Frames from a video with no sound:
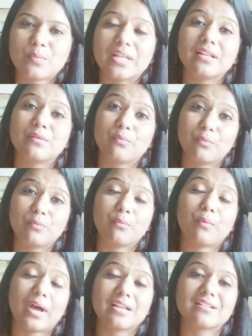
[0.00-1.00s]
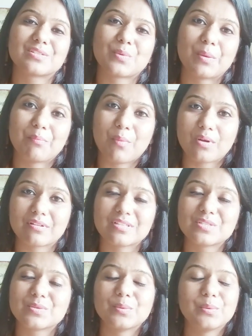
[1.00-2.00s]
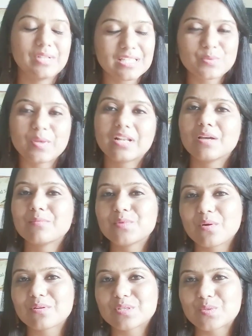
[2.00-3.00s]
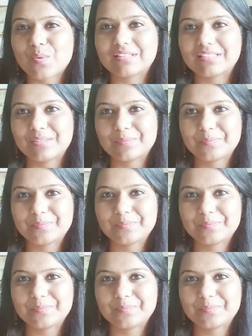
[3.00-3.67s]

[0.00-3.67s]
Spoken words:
when and why it is so important. So let's welcome Dr. Swati.